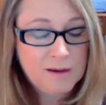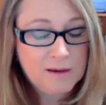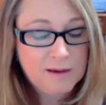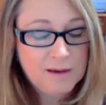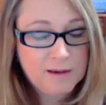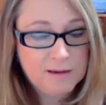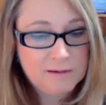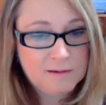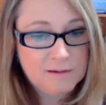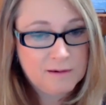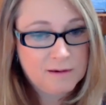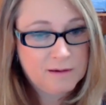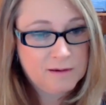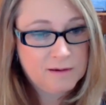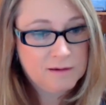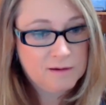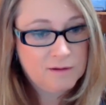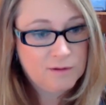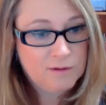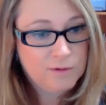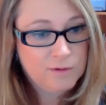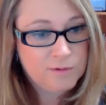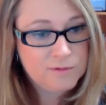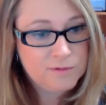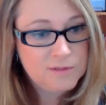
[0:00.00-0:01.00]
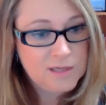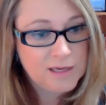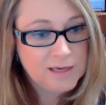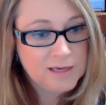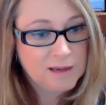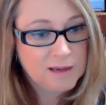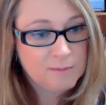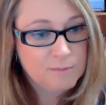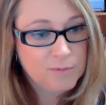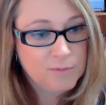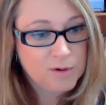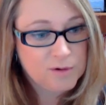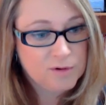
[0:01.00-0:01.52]
And in closing,
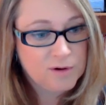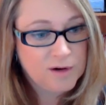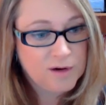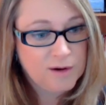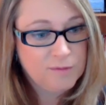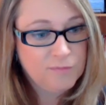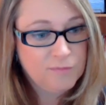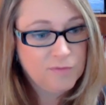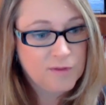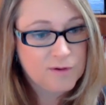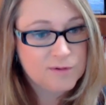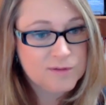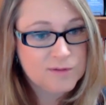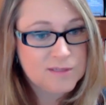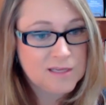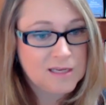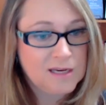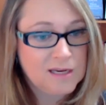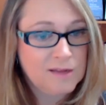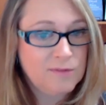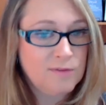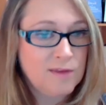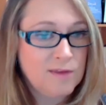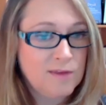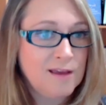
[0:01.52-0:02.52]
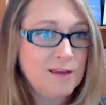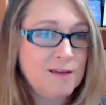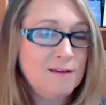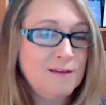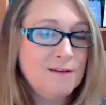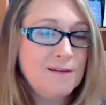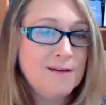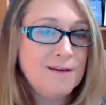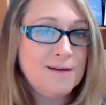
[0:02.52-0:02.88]
I'm wondering if there's anything